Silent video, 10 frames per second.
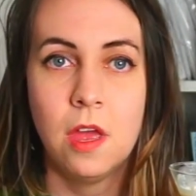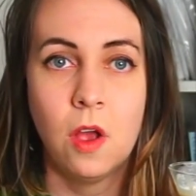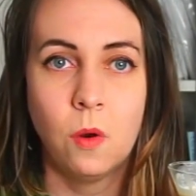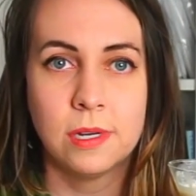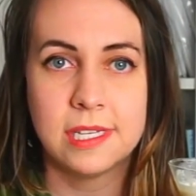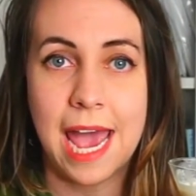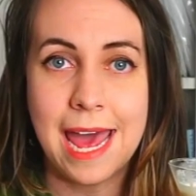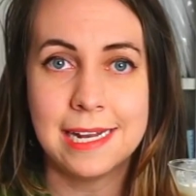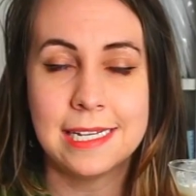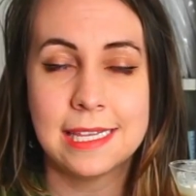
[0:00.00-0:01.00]
was
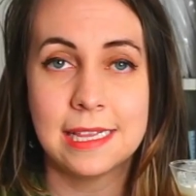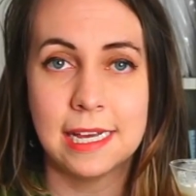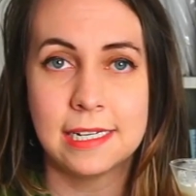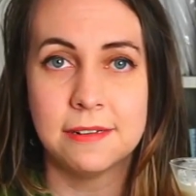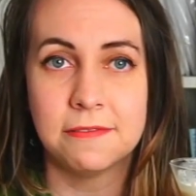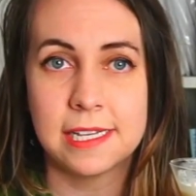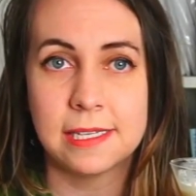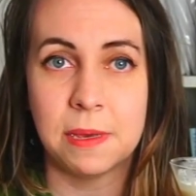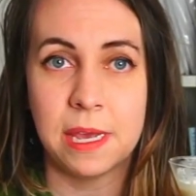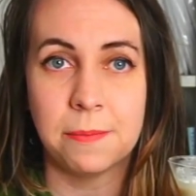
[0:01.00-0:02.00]
added to the collective recipe.